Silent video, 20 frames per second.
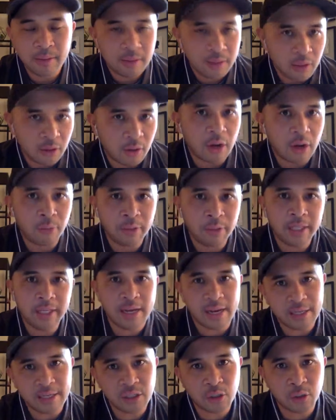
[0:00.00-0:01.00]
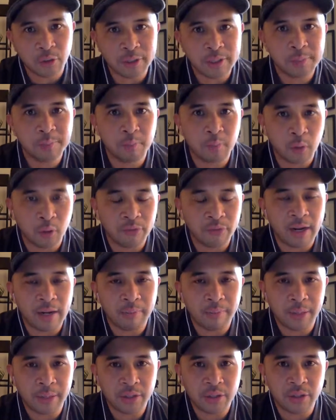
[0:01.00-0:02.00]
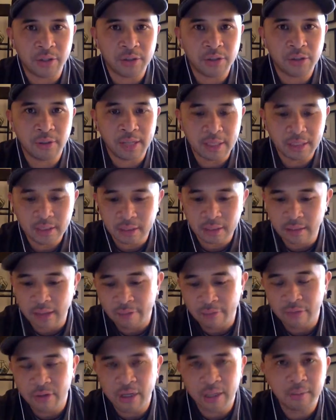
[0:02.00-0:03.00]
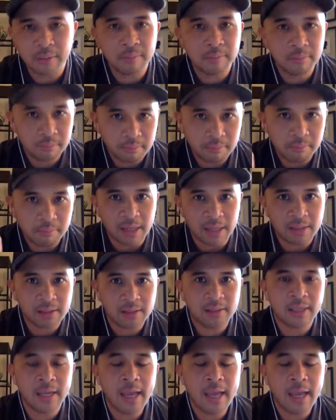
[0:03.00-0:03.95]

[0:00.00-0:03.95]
you know a really nice crisp profile picture so that's a definite must